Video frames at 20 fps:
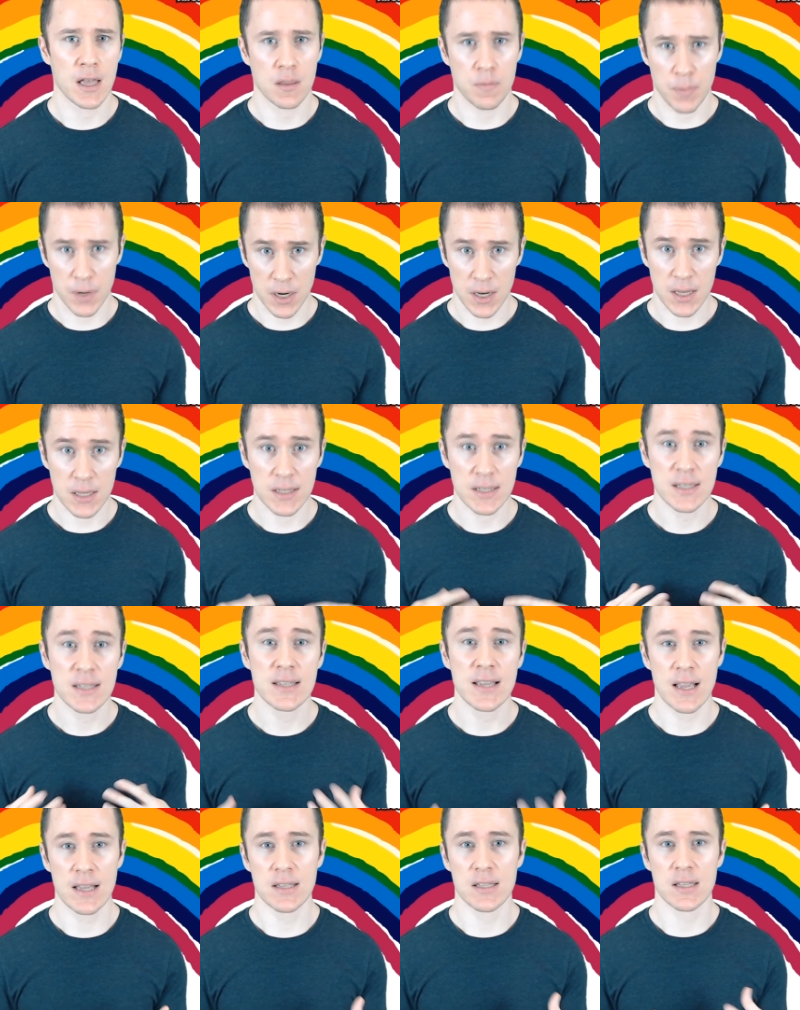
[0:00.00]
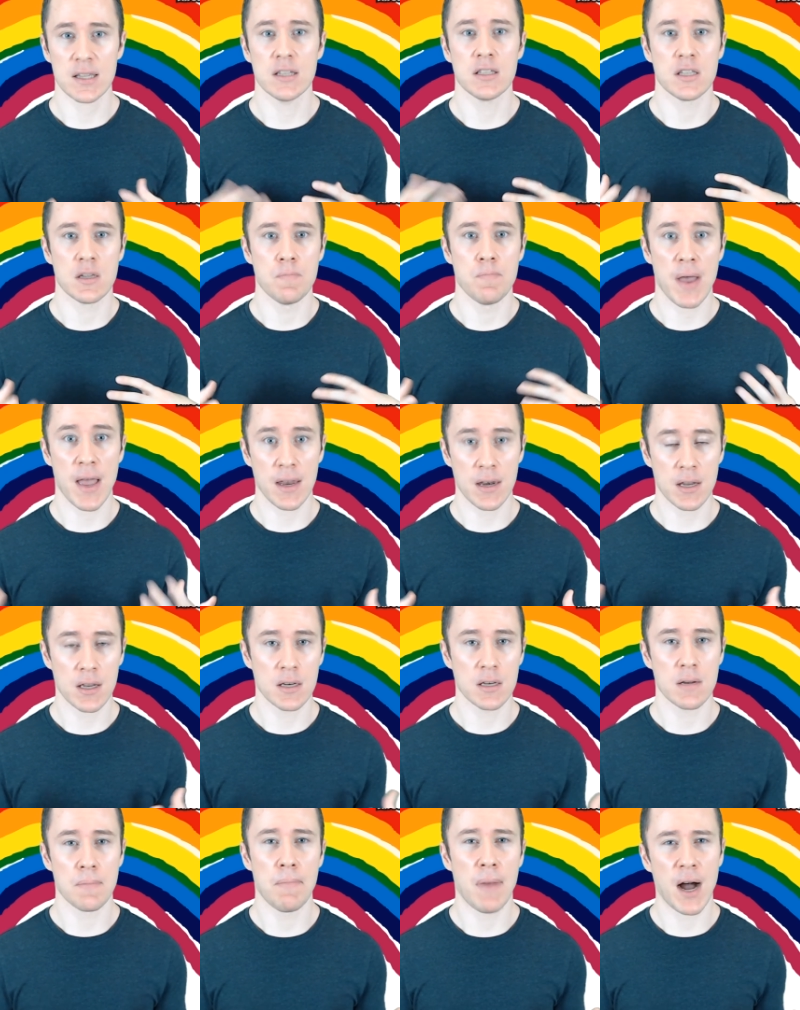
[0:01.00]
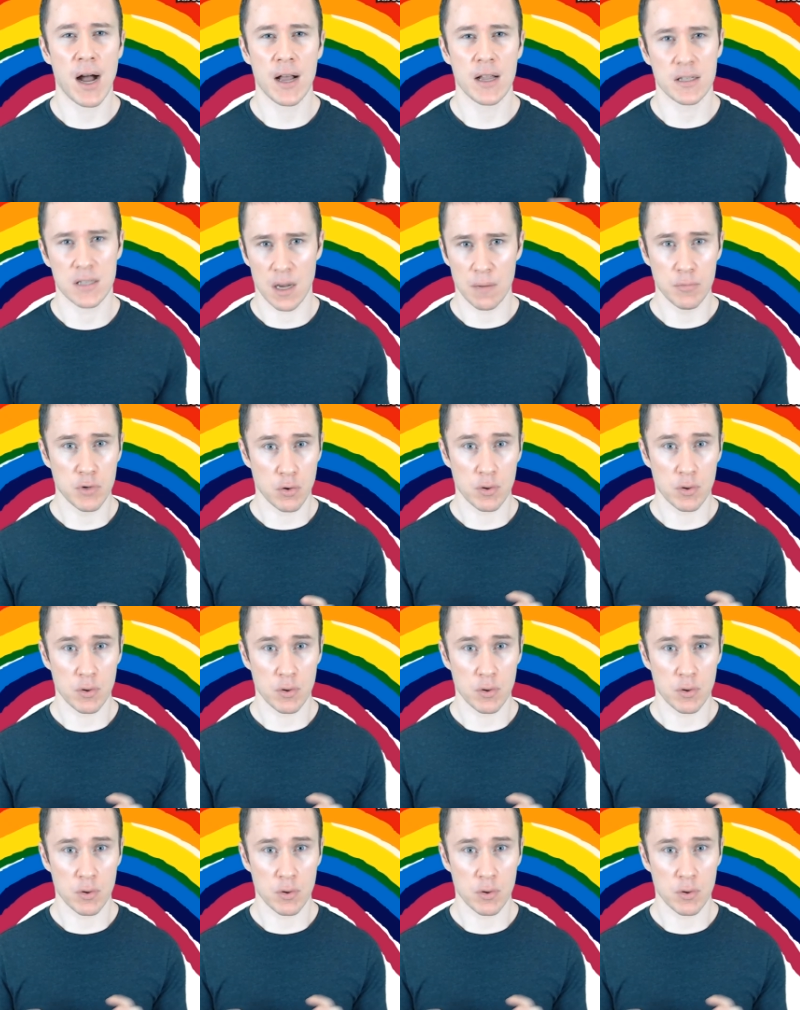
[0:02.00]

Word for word: but it can sense its impending demise up to